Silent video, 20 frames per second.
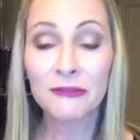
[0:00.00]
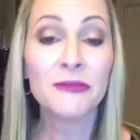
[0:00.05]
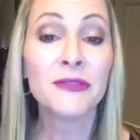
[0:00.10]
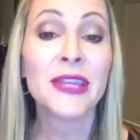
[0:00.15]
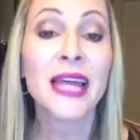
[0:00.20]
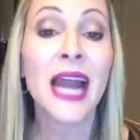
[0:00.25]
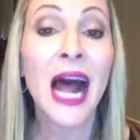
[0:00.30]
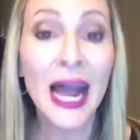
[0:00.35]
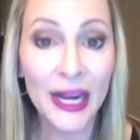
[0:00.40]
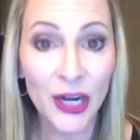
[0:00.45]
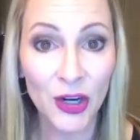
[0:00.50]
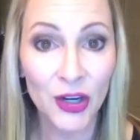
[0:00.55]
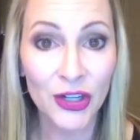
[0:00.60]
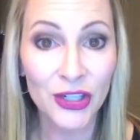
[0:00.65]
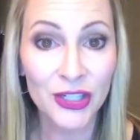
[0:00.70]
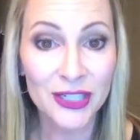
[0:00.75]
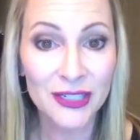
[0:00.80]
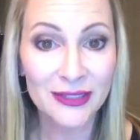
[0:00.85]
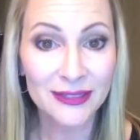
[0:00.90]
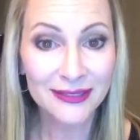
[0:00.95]
that I
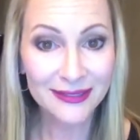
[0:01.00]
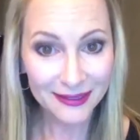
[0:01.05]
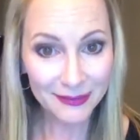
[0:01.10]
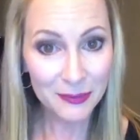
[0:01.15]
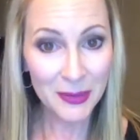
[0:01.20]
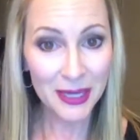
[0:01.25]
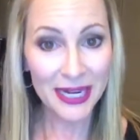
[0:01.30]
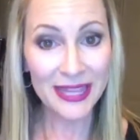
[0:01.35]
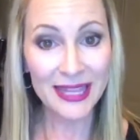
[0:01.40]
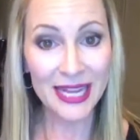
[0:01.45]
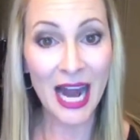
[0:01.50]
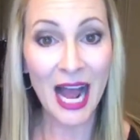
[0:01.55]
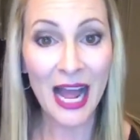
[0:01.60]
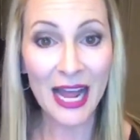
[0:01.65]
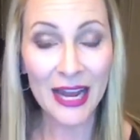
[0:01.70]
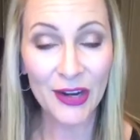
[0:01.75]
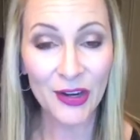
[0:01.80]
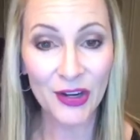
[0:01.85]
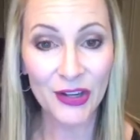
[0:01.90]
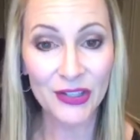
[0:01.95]
earned, money that
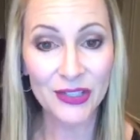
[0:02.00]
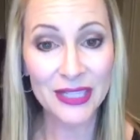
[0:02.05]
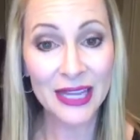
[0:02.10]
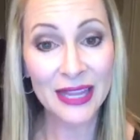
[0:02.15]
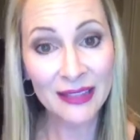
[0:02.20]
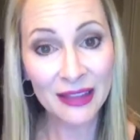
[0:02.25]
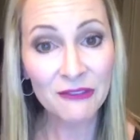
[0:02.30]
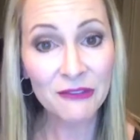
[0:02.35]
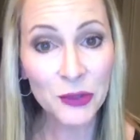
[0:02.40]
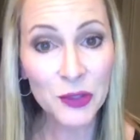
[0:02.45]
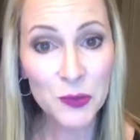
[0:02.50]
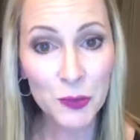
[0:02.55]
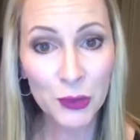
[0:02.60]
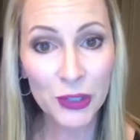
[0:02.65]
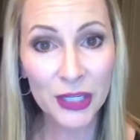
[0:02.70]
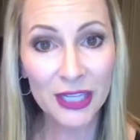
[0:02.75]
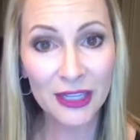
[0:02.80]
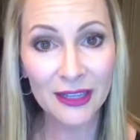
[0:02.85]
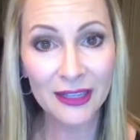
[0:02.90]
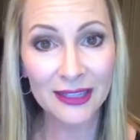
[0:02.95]
I earned. And that feels
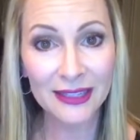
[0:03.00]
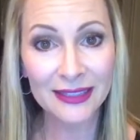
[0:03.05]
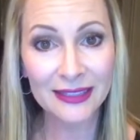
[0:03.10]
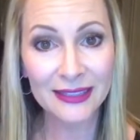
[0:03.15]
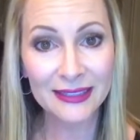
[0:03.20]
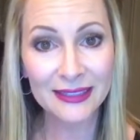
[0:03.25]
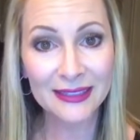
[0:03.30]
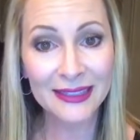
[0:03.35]
pretty good.